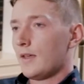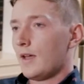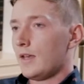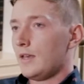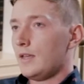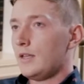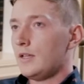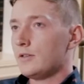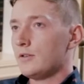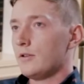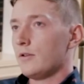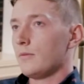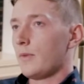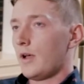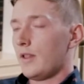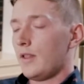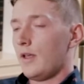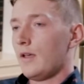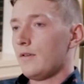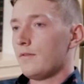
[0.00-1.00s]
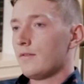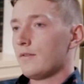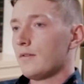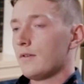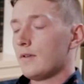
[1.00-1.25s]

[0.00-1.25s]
I need you in my life.